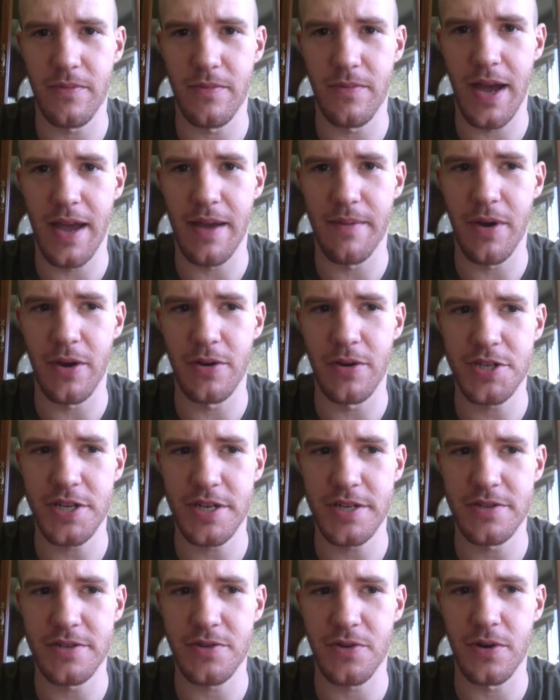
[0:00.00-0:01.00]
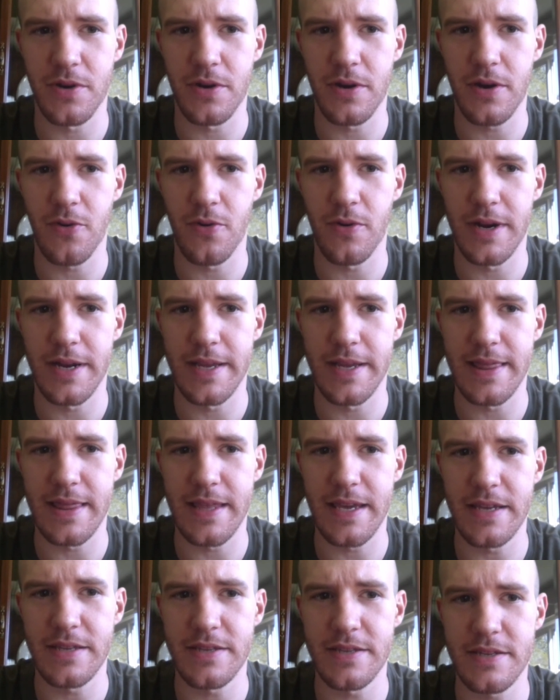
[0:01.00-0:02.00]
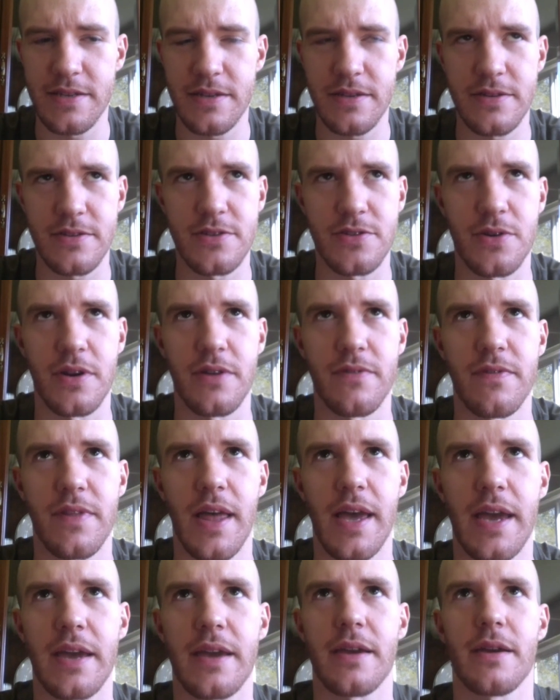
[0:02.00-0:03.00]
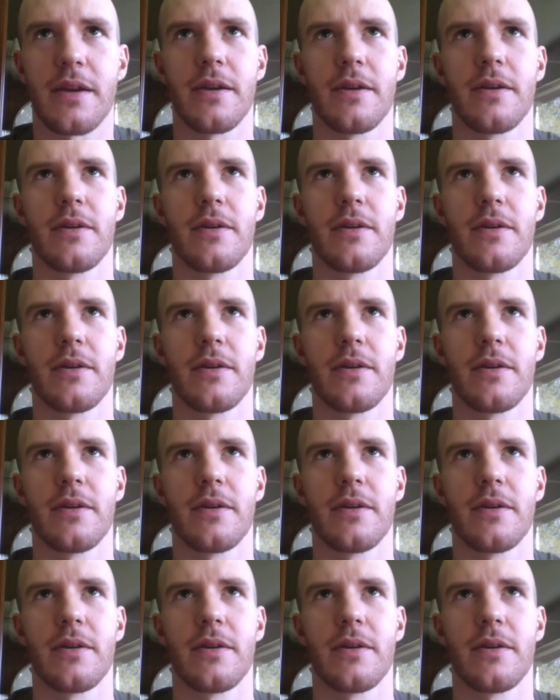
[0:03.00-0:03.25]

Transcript: my emotions, or at least sort of like